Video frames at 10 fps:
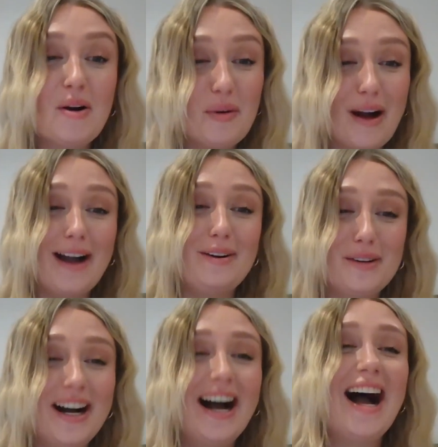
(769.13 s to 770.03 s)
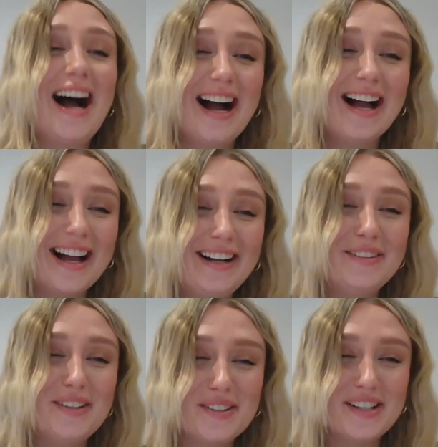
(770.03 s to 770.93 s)
Wow.
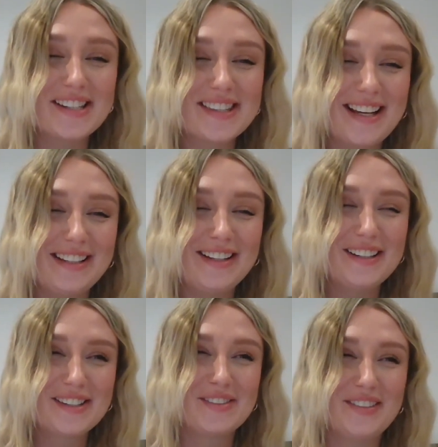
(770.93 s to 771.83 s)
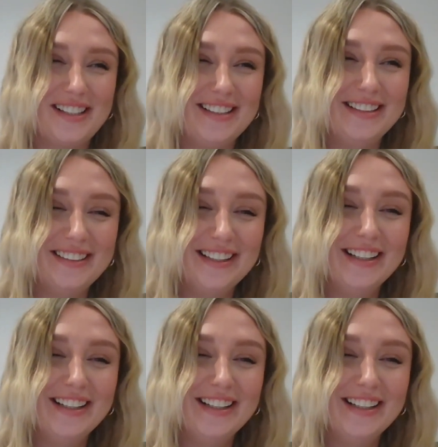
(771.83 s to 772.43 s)
What was that last one?